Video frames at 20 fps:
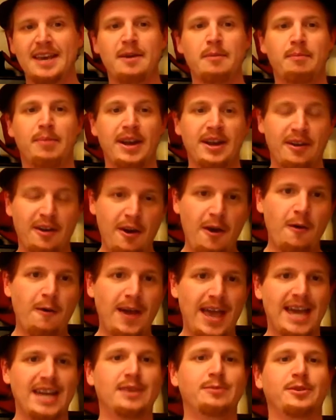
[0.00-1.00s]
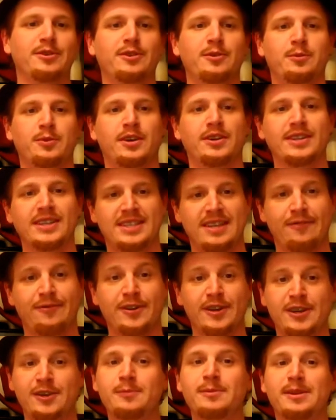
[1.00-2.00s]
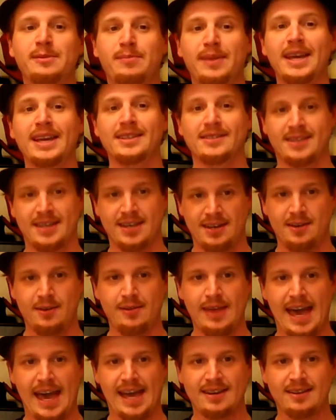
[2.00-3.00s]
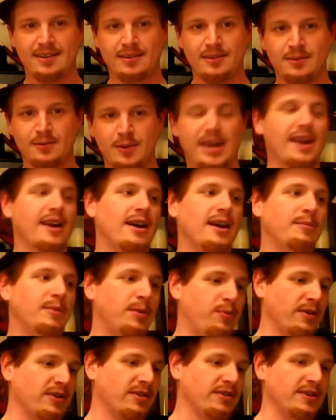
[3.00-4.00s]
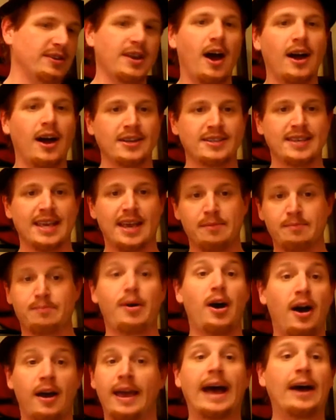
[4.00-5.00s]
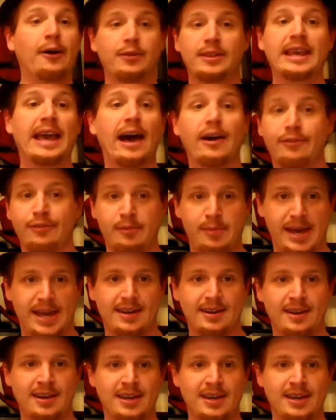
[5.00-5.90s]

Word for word: But no animal in the world except for human beings can do that. We can come up with dogs that can paw out the alphabet.